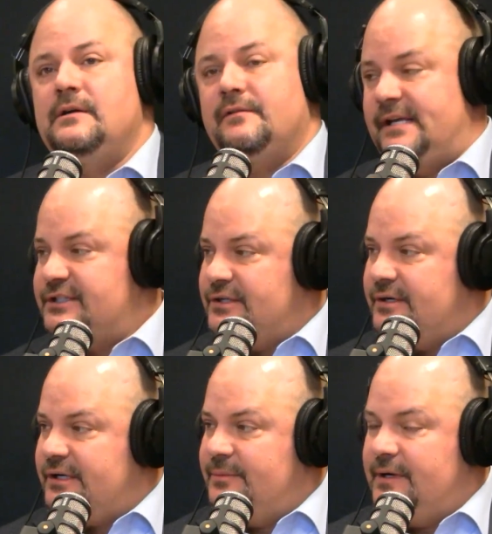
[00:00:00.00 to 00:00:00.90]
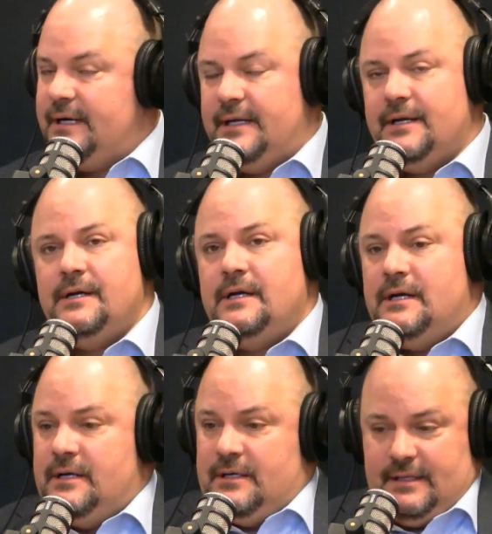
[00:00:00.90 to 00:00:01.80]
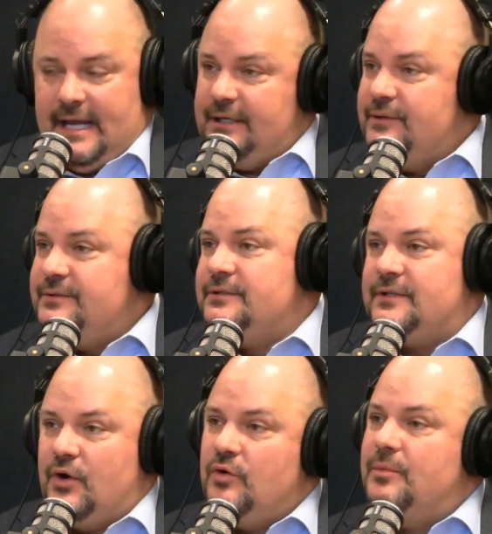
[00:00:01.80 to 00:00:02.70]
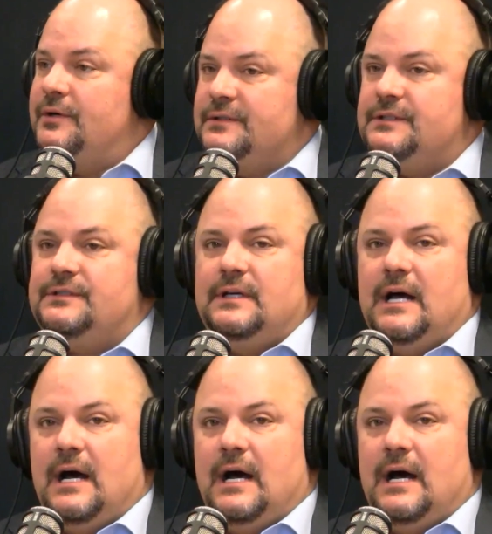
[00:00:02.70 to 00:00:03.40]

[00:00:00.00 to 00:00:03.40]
for the engineering community, the end users, the homeowners.